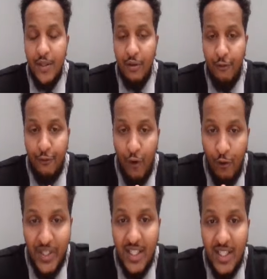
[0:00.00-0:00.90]
The
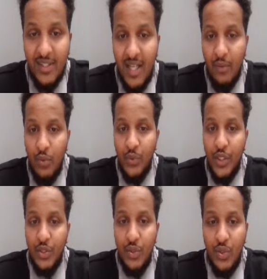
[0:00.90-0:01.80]
fourth thing that we want
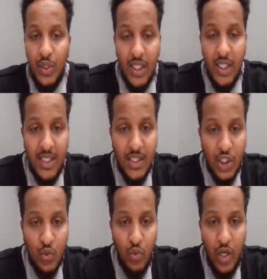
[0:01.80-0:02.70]
to do is
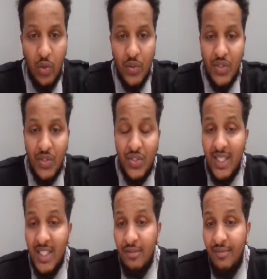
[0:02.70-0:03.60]
as well is
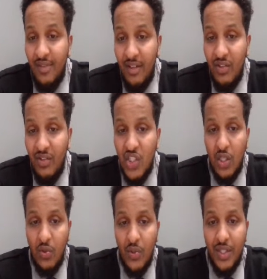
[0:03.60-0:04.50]
take this very
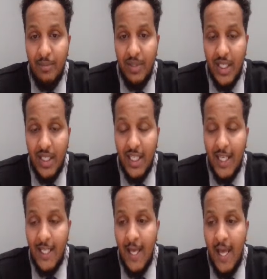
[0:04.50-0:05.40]
slow in the
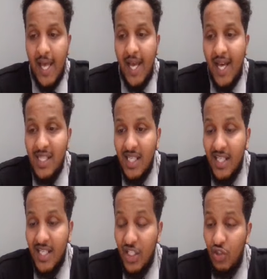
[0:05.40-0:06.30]
beginning, and
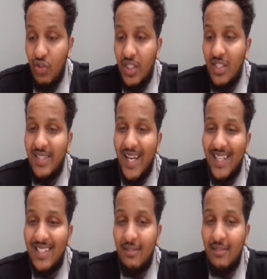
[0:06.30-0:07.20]
then increase the
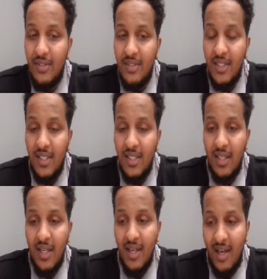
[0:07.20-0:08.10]
activity
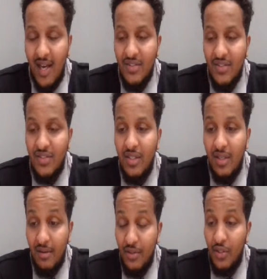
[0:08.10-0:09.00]
as
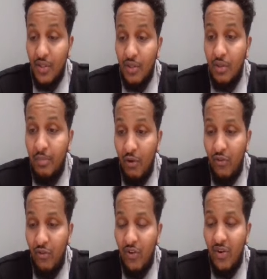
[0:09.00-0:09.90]
the
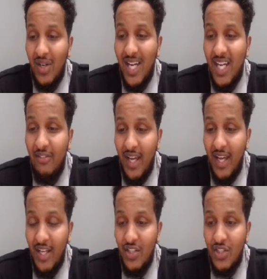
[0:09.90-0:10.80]
profile kind of
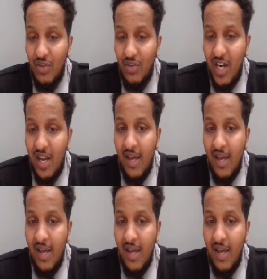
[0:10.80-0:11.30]
ages, right?